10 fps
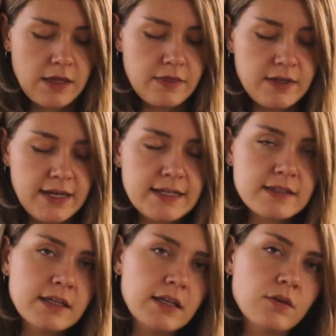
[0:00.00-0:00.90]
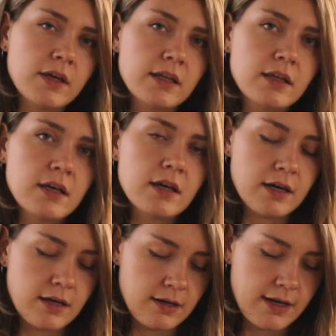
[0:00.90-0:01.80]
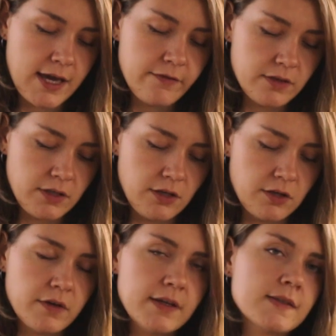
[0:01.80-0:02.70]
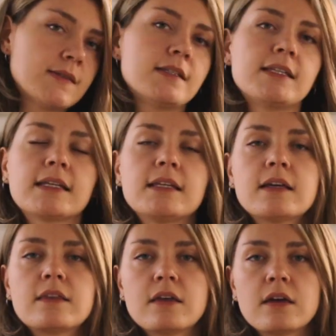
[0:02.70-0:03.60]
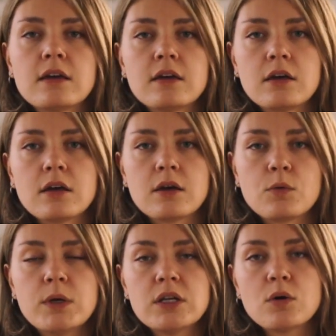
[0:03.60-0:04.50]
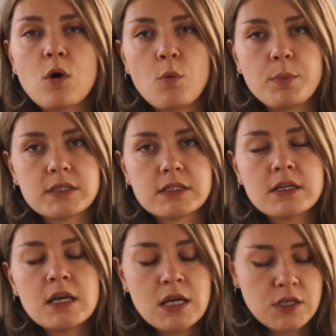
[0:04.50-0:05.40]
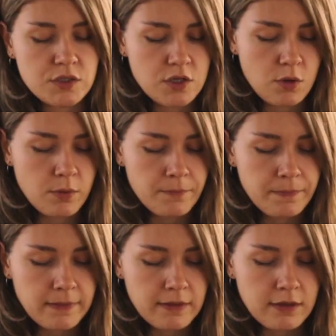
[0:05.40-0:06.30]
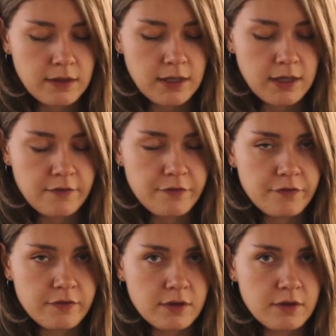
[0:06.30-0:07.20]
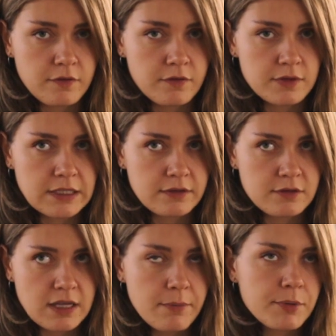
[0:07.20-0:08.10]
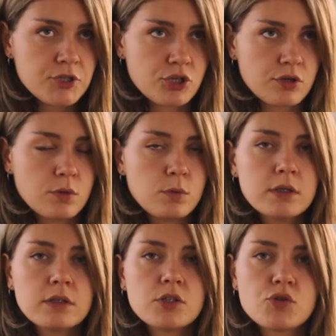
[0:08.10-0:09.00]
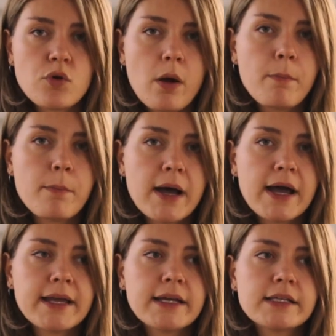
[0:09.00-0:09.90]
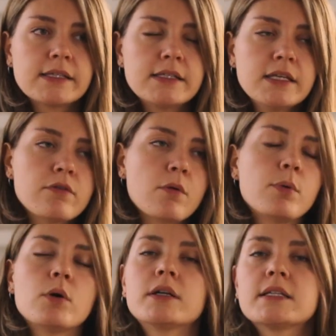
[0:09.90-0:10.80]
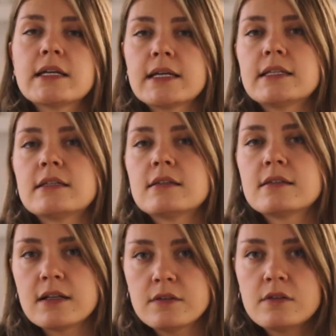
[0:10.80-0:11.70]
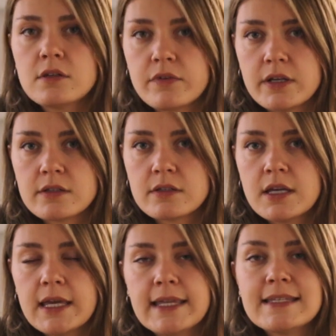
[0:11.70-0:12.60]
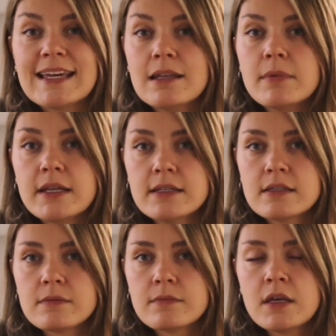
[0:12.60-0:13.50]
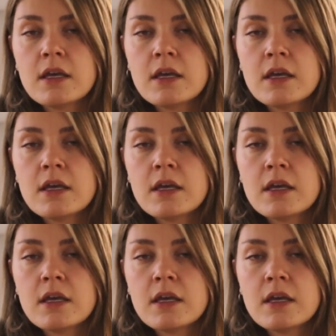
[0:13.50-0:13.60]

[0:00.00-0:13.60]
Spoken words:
The next thing you can have in here is detecting the window opened. So if the temperature will drop by 0.8 Celsius degrees in 10 minutes,